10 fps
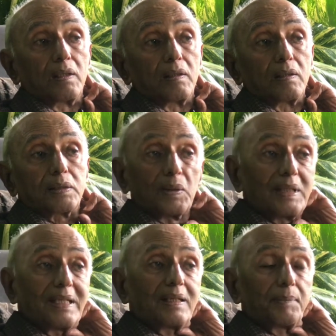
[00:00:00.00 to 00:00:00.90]
So
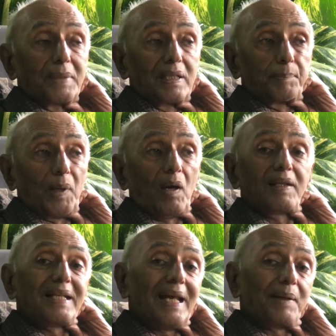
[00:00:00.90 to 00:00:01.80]
the
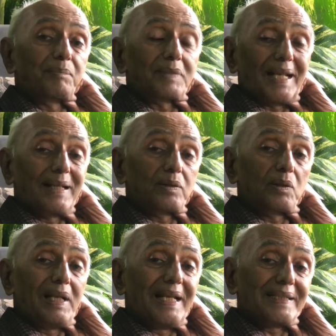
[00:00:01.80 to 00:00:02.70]
point I am trying to
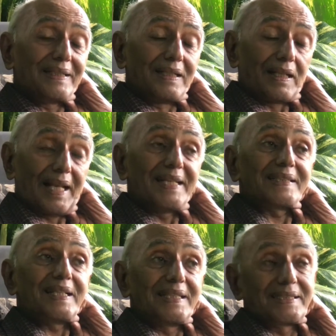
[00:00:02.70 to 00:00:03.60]
raise
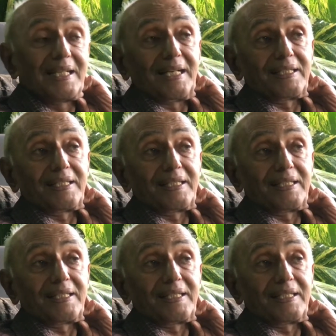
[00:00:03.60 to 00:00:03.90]
is that